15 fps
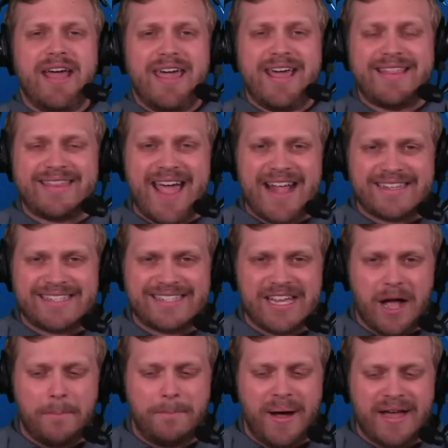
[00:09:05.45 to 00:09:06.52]
Hit that
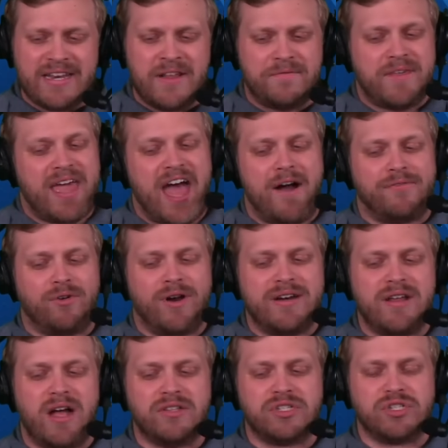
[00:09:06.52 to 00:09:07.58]
sub button if you haven't already
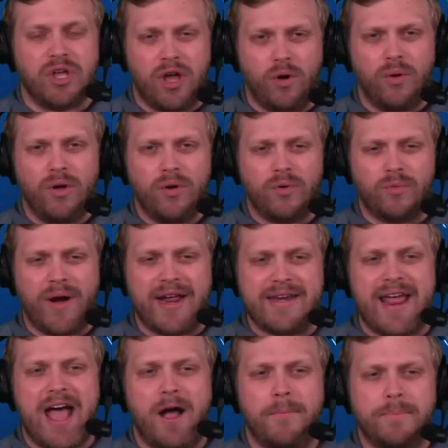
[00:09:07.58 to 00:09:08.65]
done so right
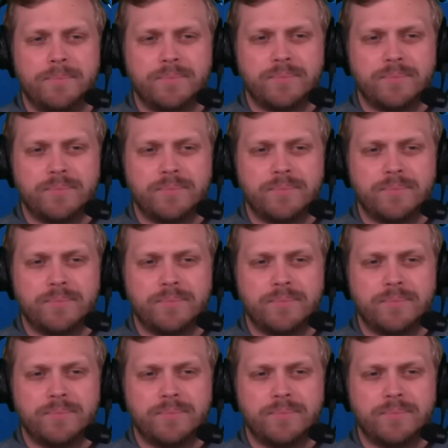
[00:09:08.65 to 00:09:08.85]
now.